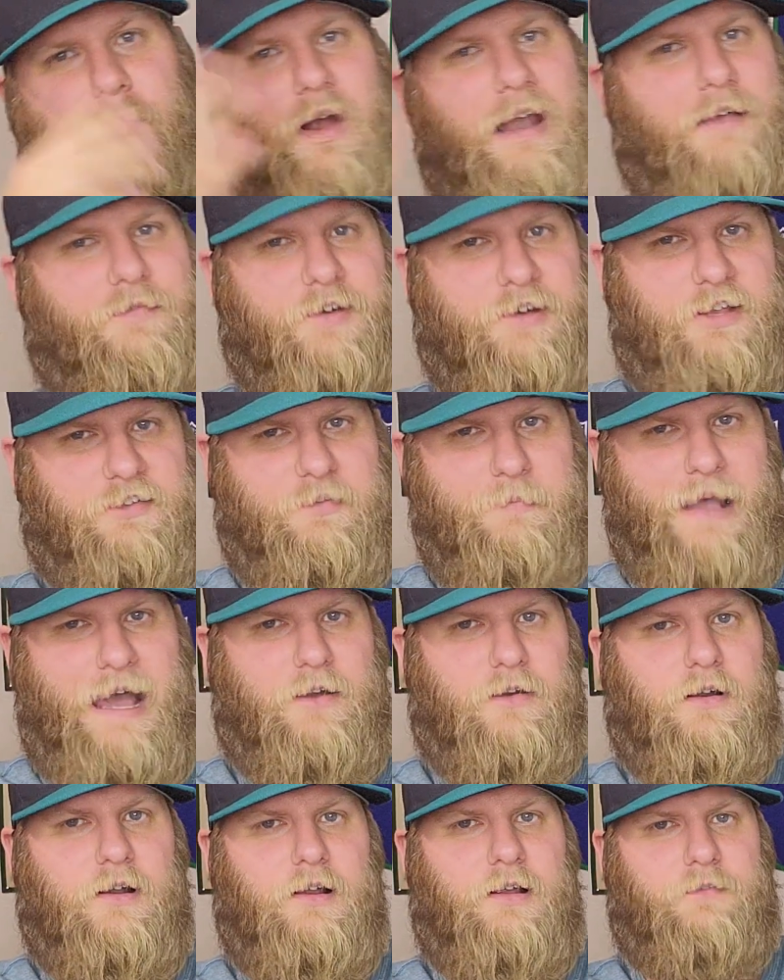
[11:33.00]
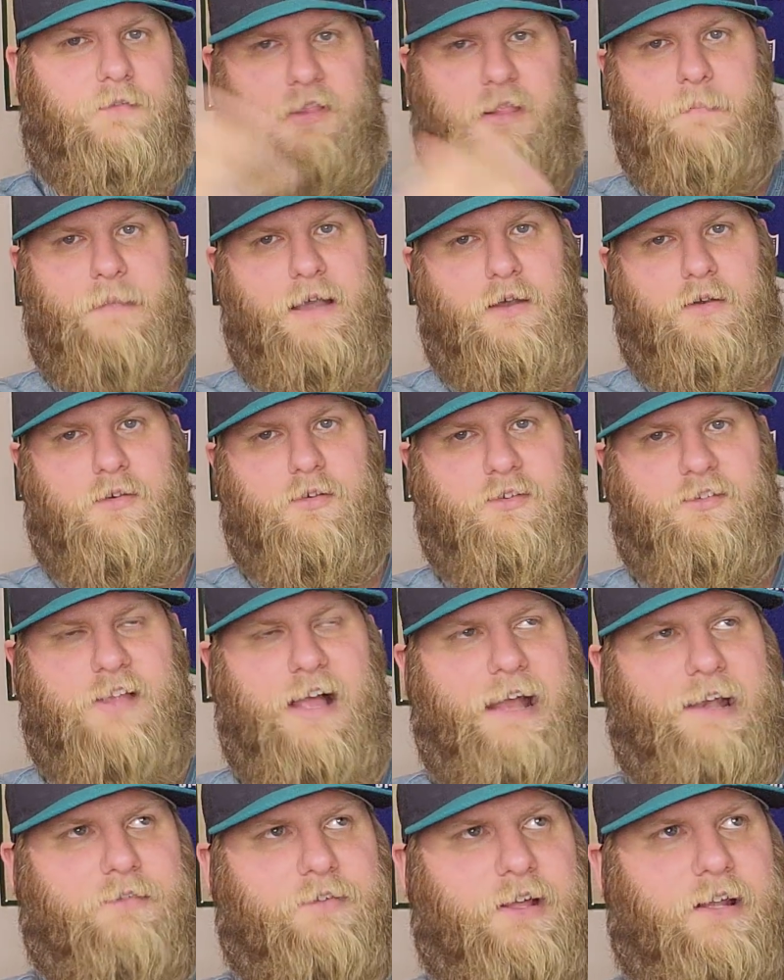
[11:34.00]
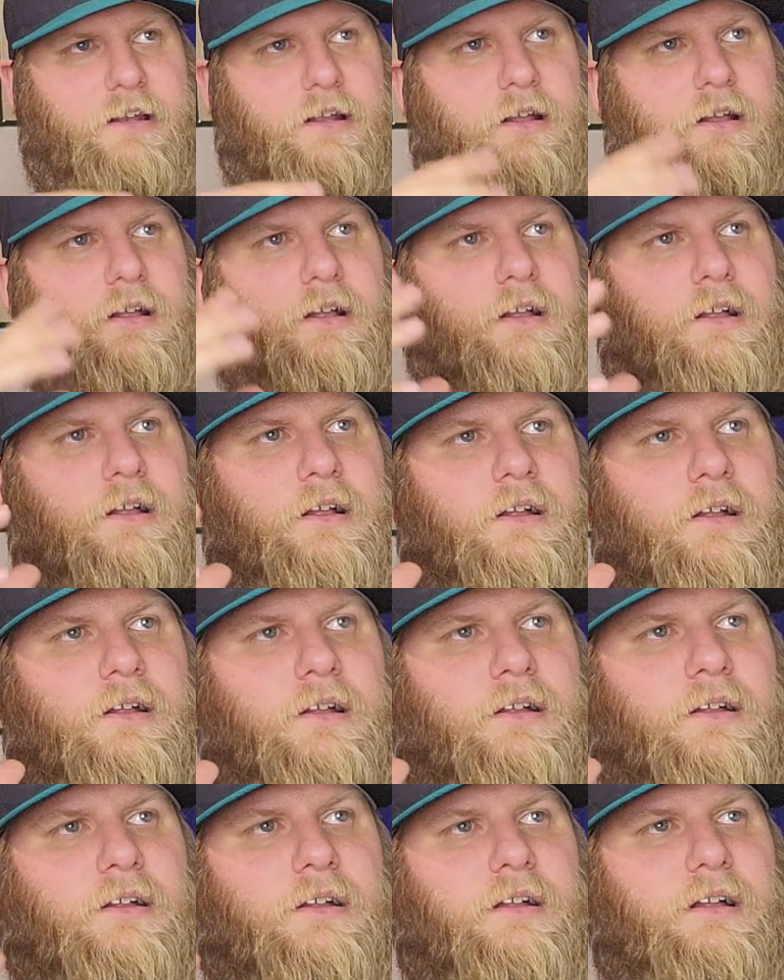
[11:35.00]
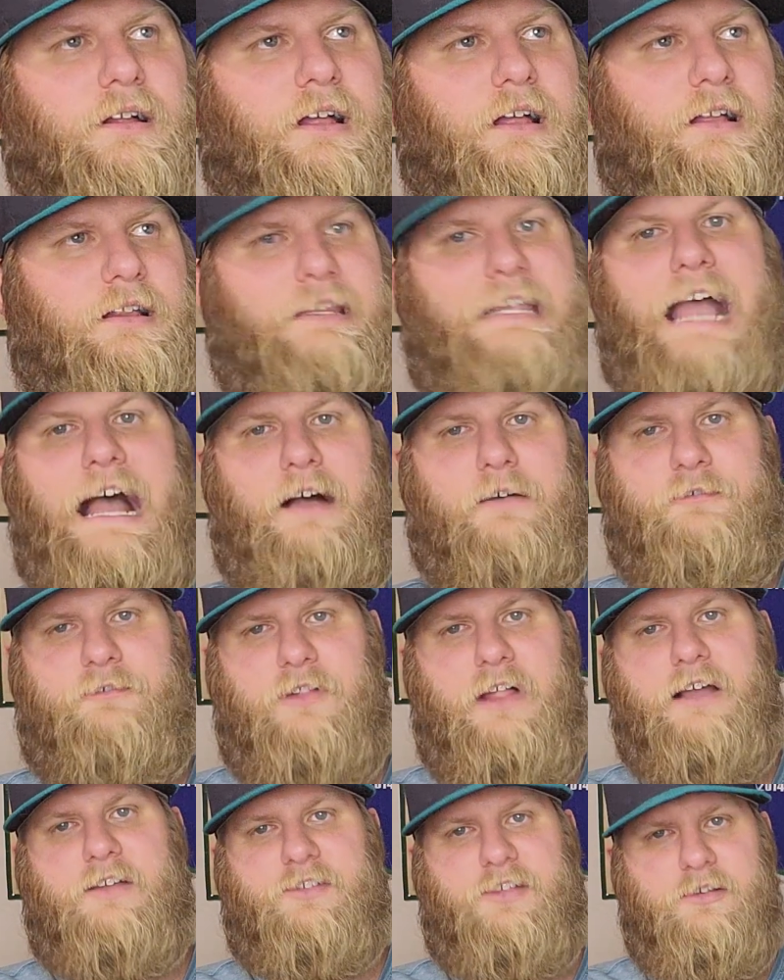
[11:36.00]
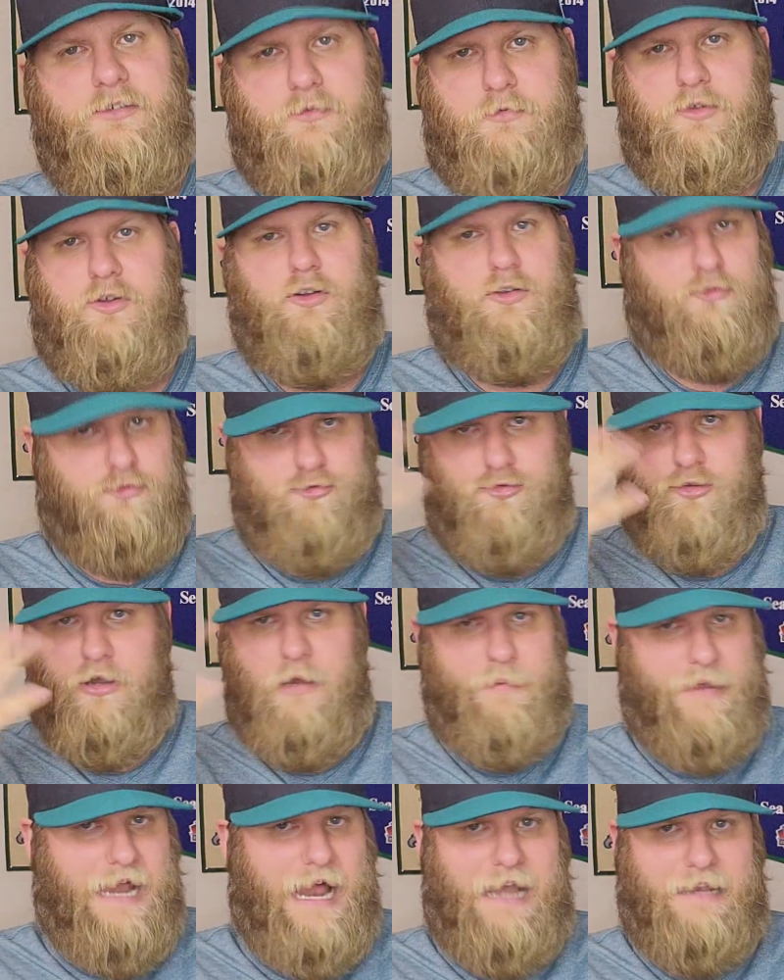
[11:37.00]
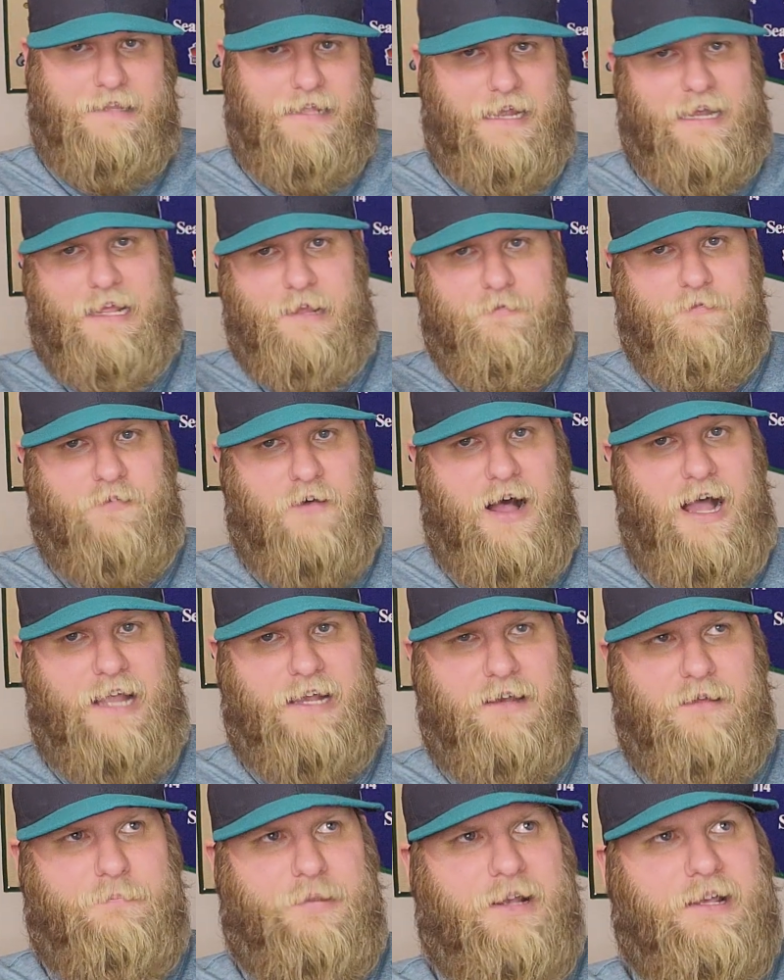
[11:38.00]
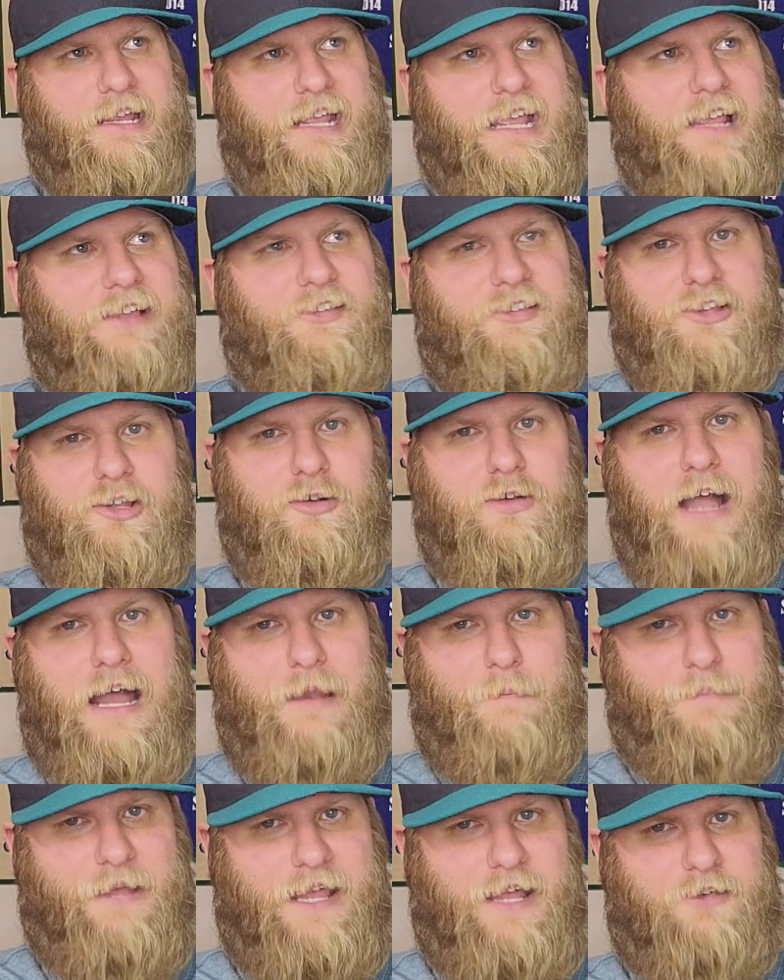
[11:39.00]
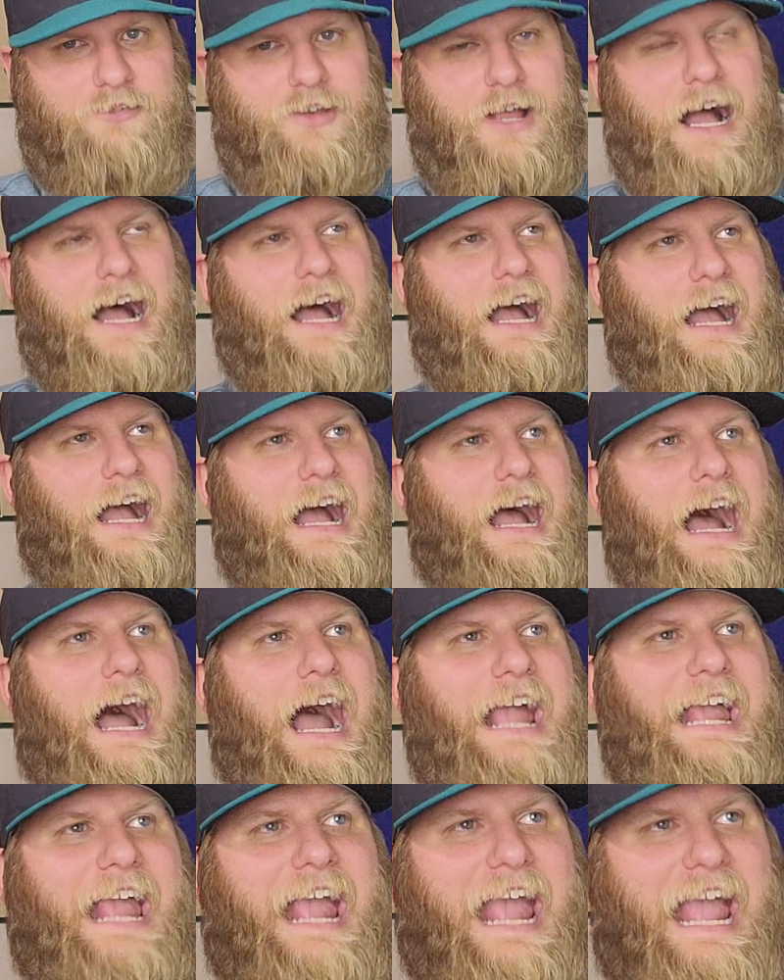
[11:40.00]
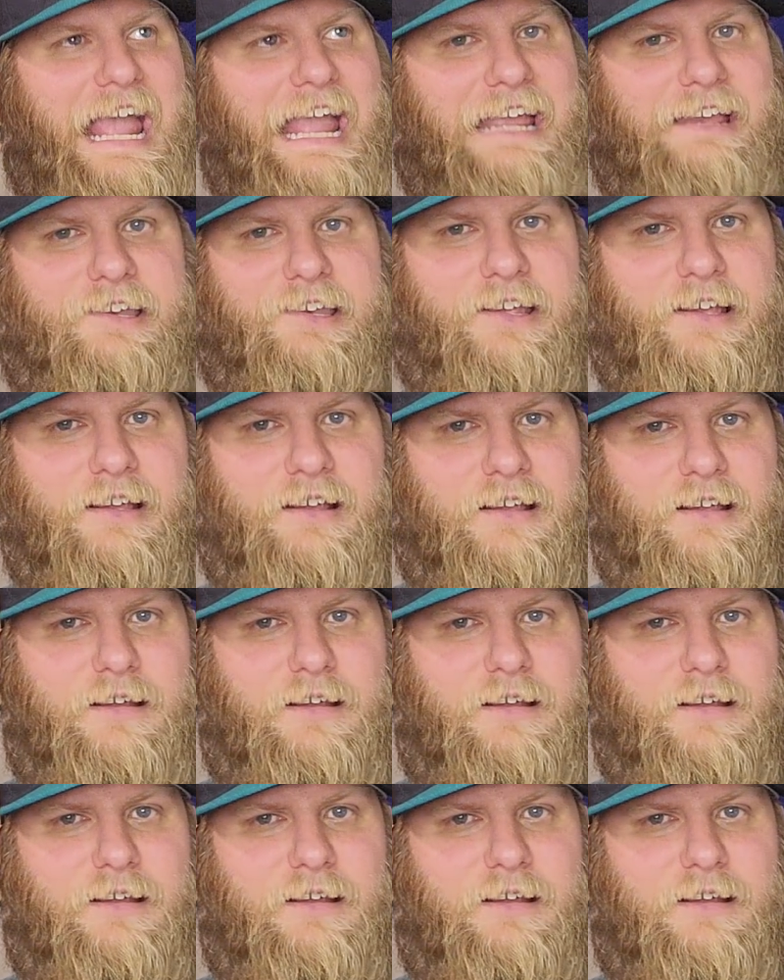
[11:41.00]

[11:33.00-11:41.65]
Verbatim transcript: whatever, doesn't matter for the Mariners side of it. Yeah, Flexen should have been out of the inning fine, but he still got a pitch. I, I hate